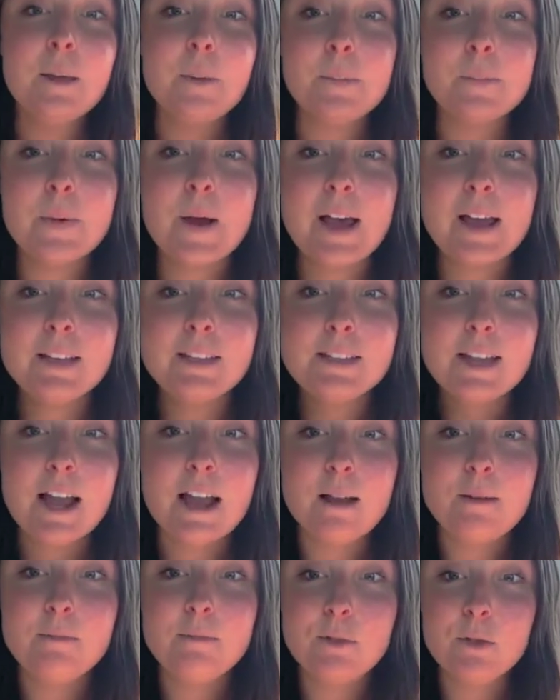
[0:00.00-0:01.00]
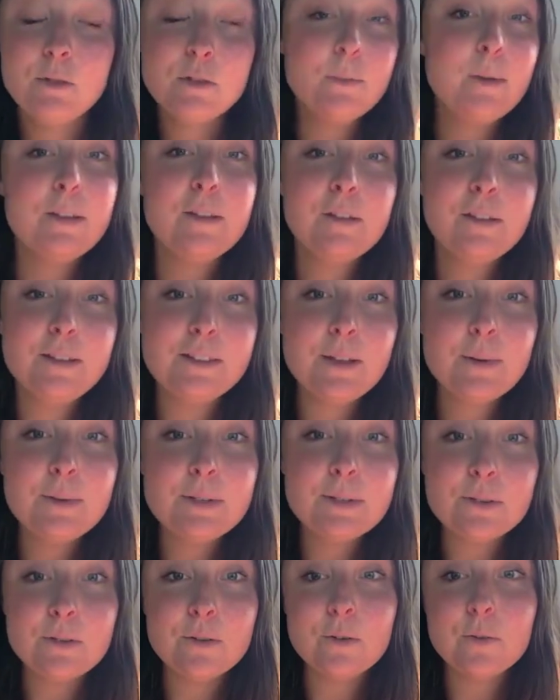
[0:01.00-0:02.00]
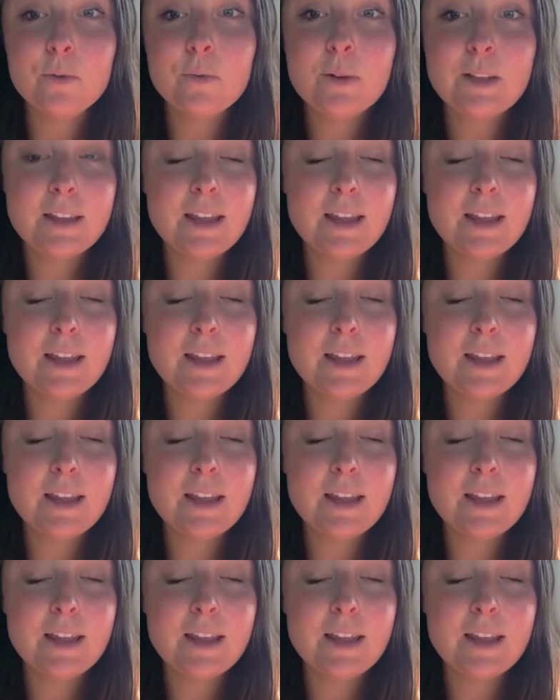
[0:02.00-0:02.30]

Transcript: But so some other things that we do,